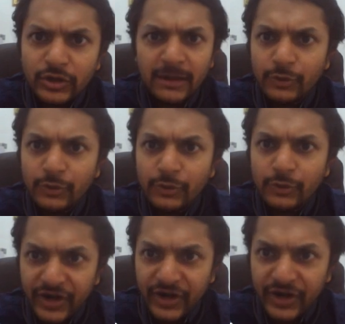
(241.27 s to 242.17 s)
it. I'm not
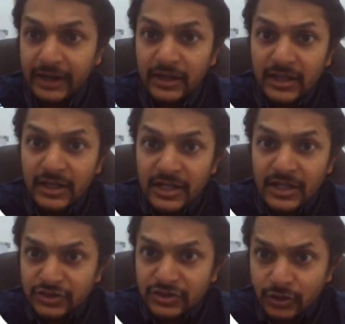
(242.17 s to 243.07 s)
reading.
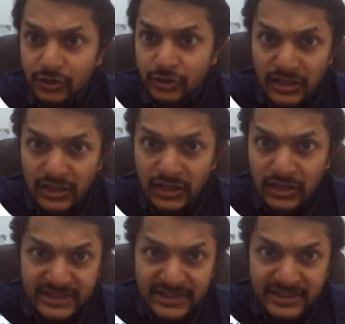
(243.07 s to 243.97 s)
So
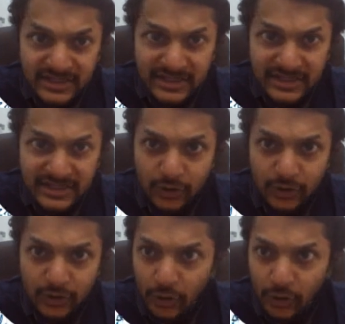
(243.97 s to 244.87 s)
these are the
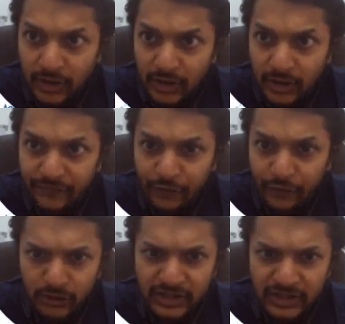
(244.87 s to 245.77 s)
overall
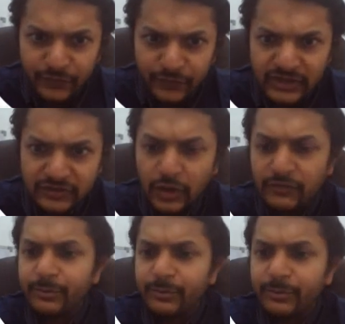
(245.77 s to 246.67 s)
formulas for the
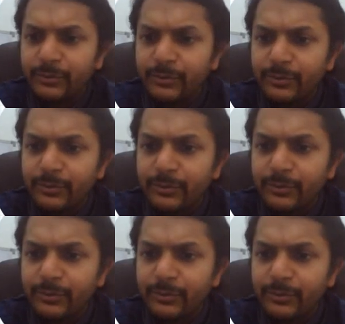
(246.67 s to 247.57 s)
resolving power.
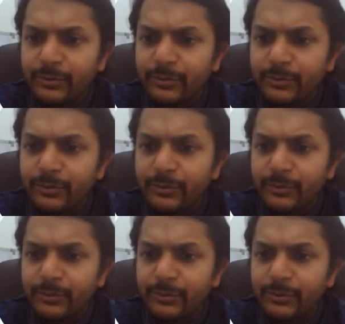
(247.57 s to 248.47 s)
Now,
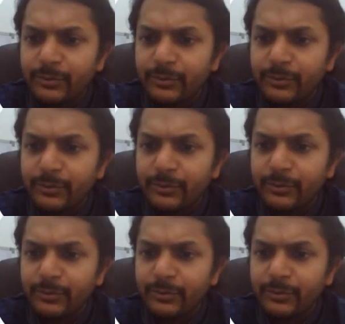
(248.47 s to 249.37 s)
this is the
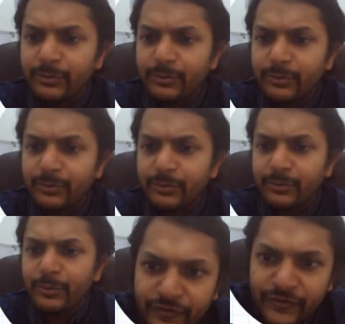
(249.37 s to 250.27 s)
resolving power
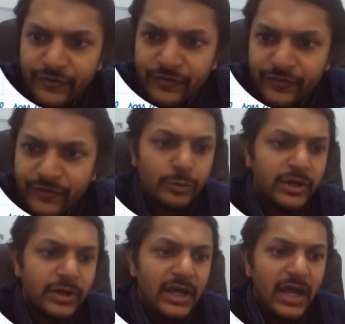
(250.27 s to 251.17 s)
of telescope.
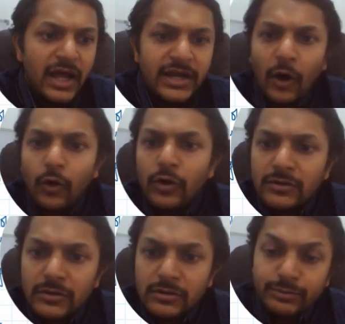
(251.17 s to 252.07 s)
Now,
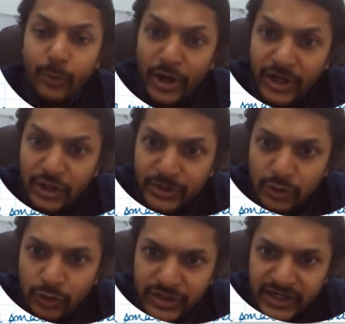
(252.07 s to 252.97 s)
point to be
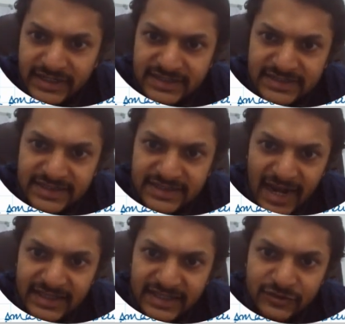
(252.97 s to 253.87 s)
noted is
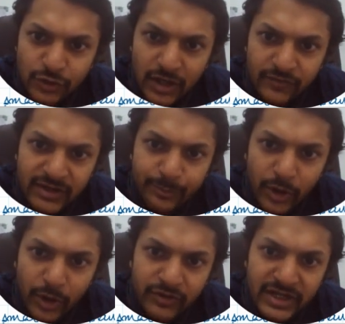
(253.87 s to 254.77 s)
that the resolving
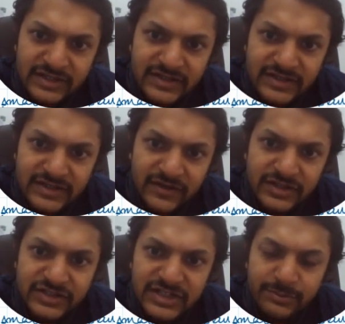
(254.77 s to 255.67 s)
power is
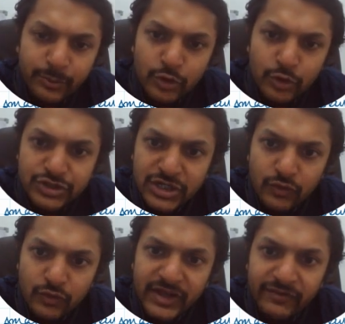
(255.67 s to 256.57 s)
inversely proportional to
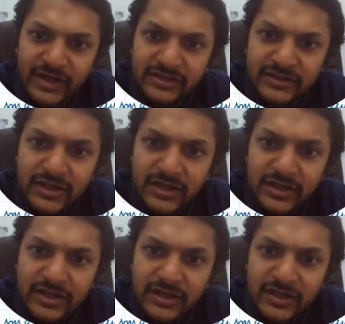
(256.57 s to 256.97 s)
wavelength.